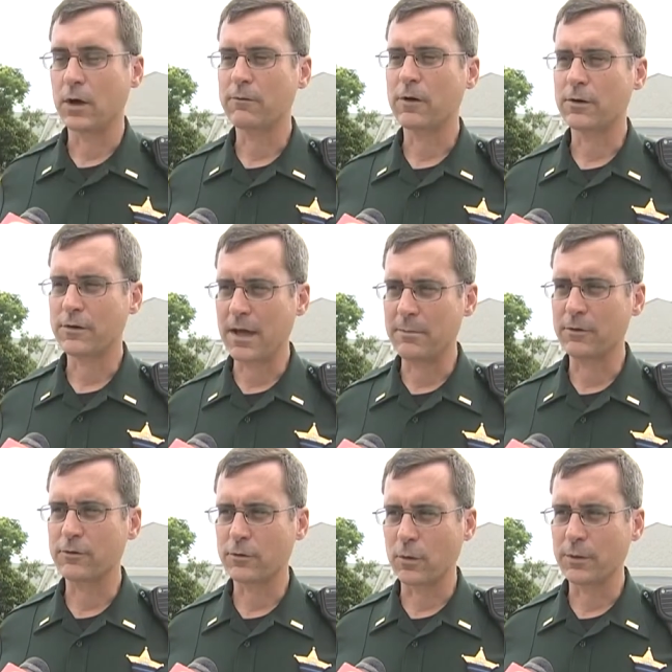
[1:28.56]
golf carts have been
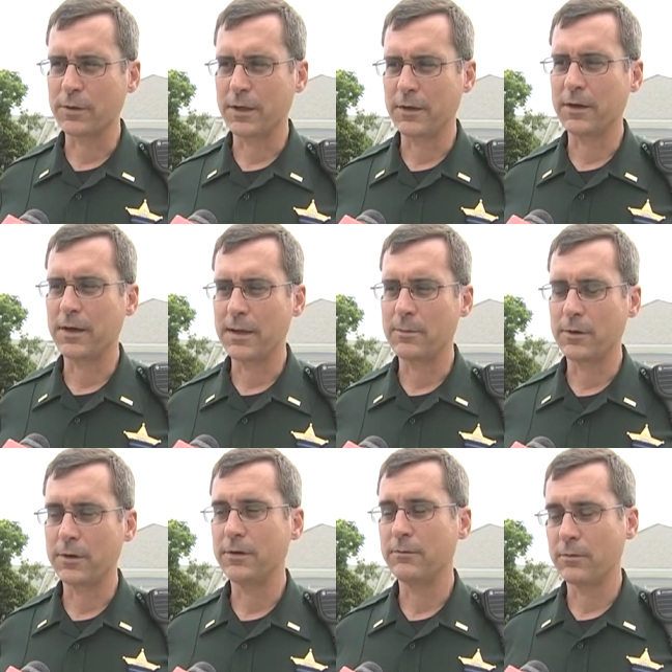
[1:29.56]
stolen in the
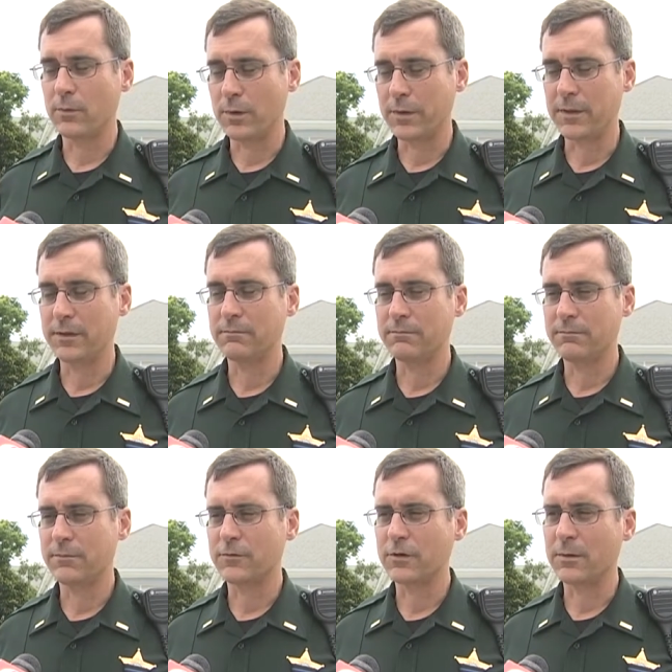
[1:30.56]
neighborhood within
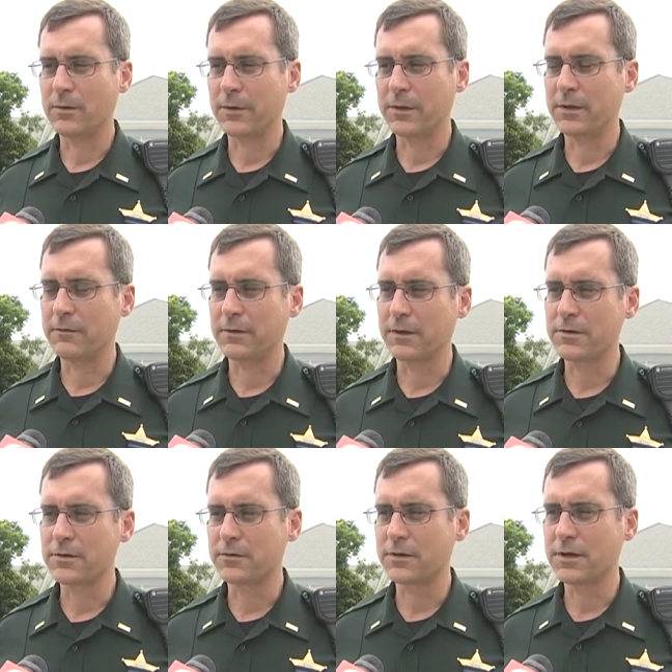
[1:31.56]
within the
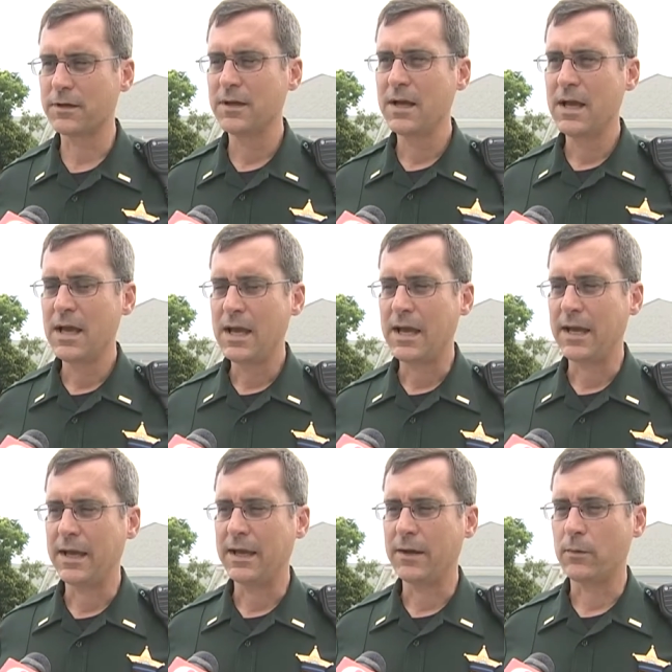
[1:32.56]
villages here,
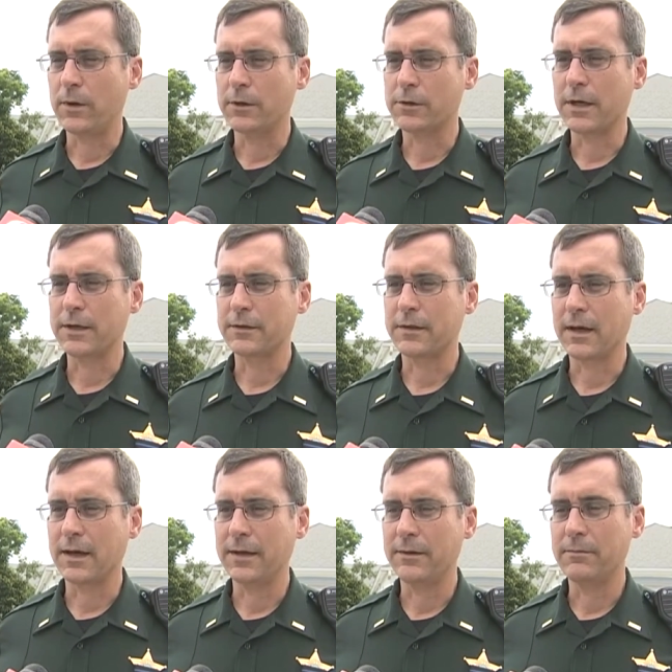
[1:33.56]
and we are trying to
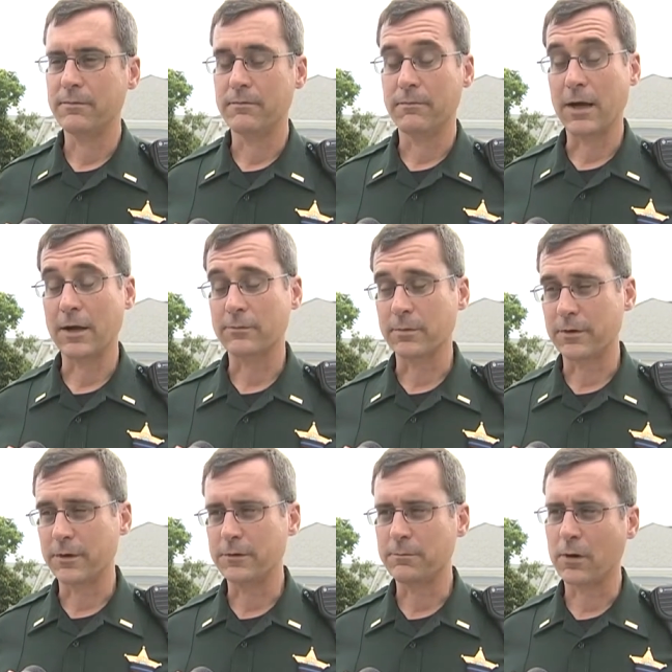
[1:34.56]
tie possibly
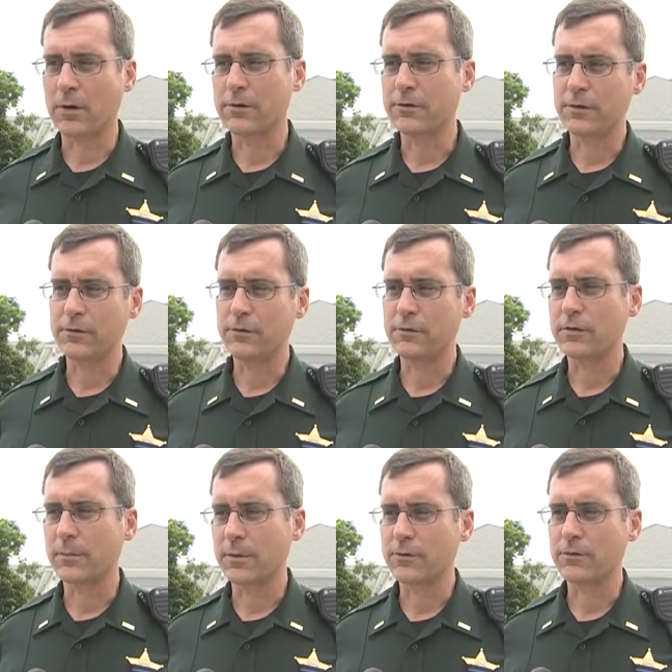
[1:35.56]
these parts into
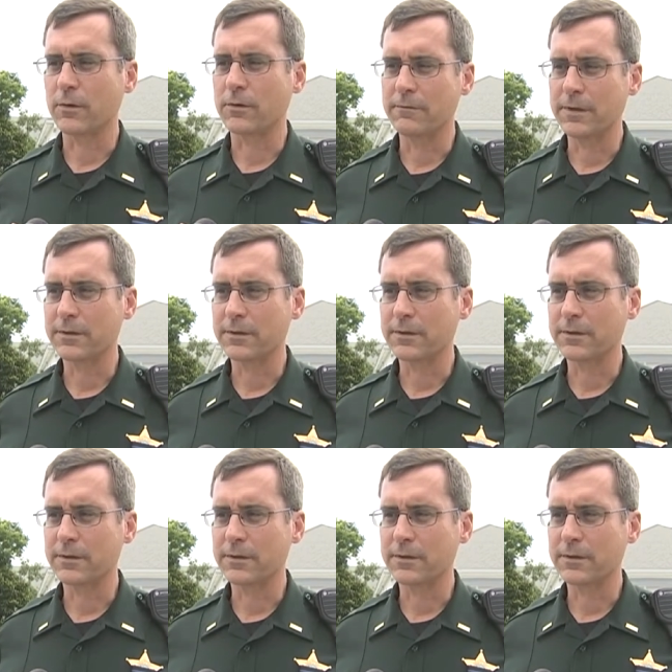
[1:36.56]
some of the stolen